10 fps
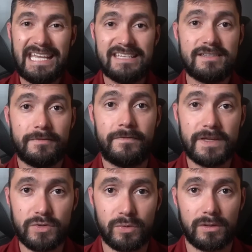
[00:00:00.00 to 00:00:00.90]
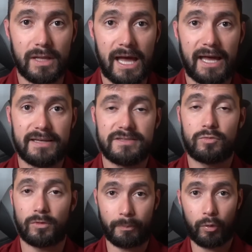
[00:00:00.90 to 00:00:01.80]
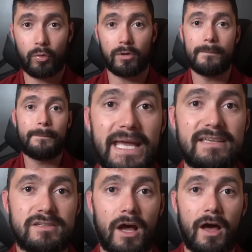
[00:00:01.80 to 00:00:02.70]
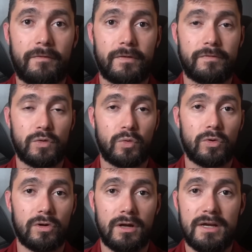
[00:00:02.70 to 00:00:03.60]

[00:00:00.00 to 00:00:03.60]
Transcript: individualized report based off of your